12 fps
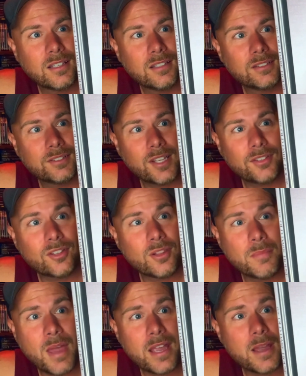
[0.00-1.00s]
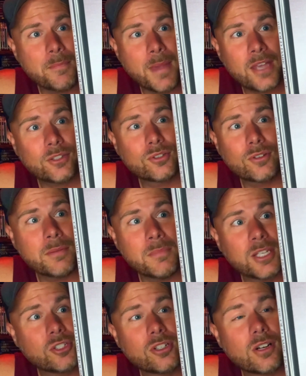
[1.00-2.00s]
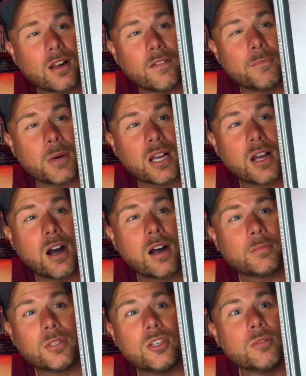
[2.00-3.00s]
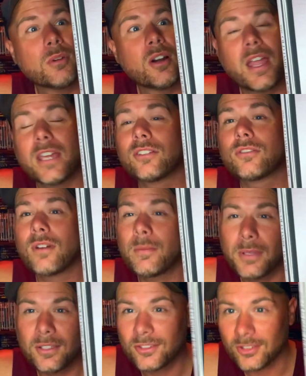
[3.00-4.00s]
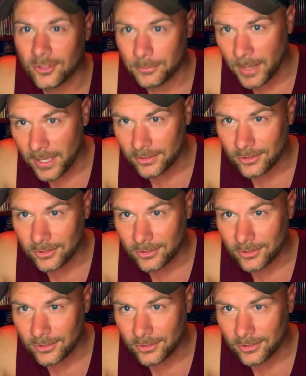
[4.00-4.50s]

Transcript: says on the back, a mastery mixture of macabre humor and gripping suspense.